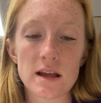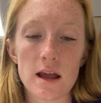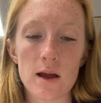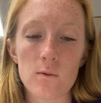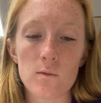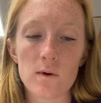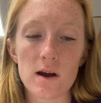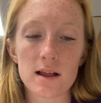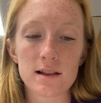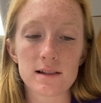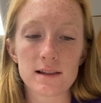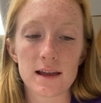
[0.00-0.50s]
and
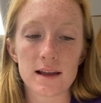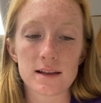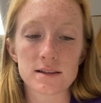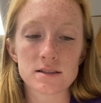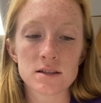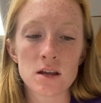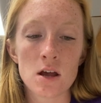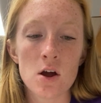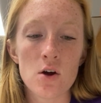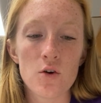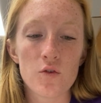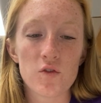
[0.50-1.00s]
wetlands
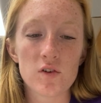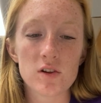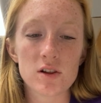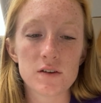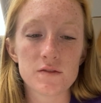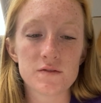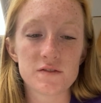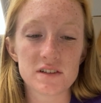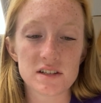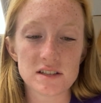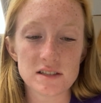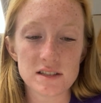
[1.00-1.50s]
full
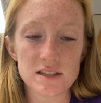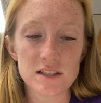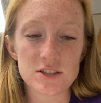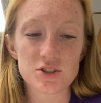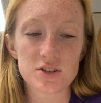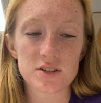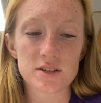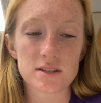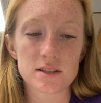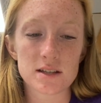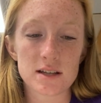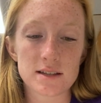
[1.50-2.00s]
of
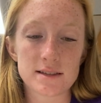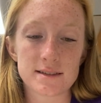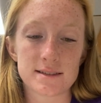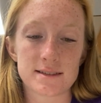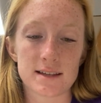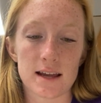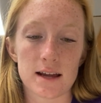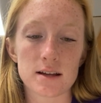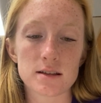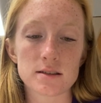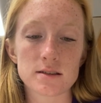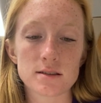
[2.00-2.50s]
delicious
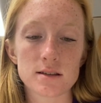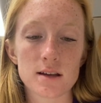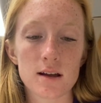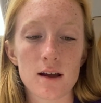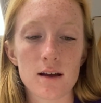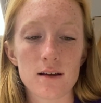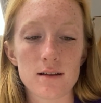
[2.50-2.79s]
insects.